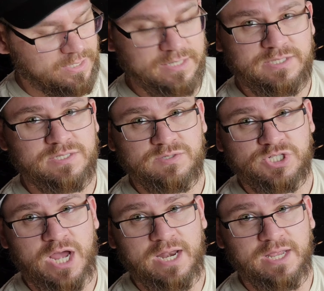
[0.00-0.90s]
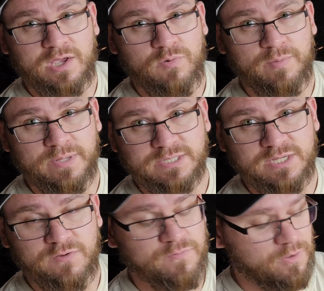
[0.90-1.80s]
it's shoddy equipment. It's
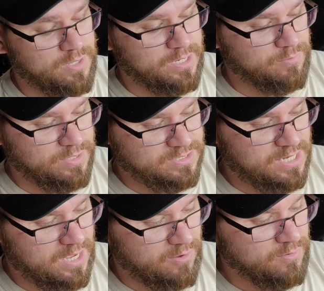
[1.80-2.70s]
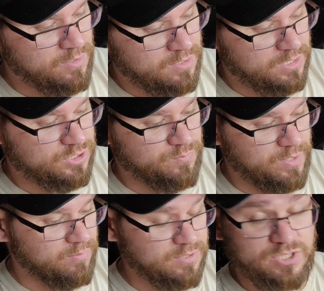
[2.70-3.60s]
their fault anyways now. I should be
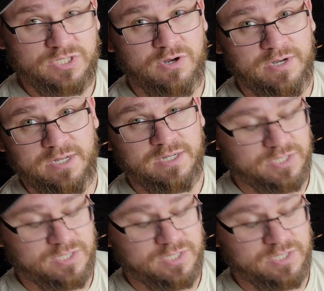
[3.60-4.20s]
able to just turn it into